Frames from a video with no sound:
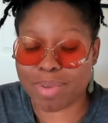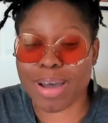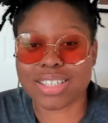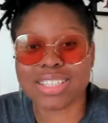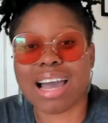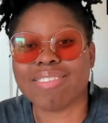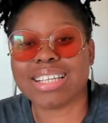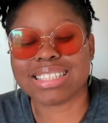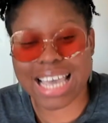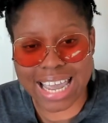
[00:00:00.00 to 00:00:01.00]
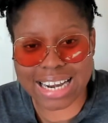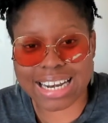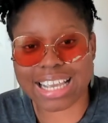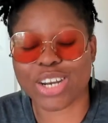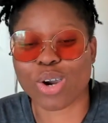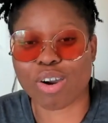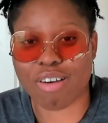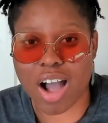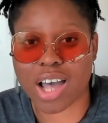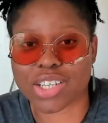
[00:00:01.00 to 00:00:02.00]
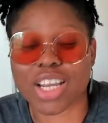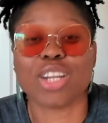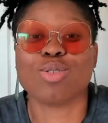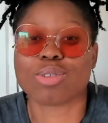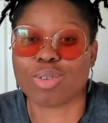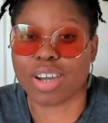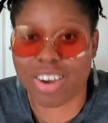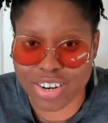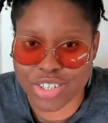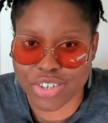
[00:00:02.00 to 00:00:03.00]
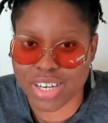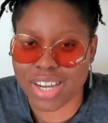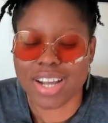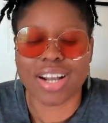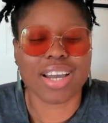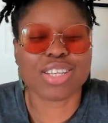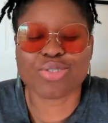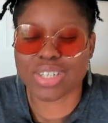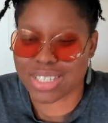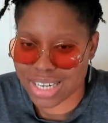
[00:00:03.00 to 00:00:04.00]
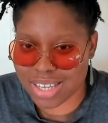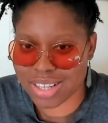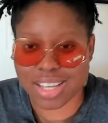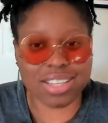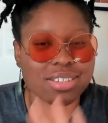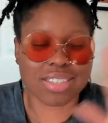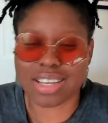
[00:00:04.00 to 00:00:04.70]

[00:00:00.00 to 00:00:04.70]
Imagine having 10 in your garage and you sold 100. It's ridiculous.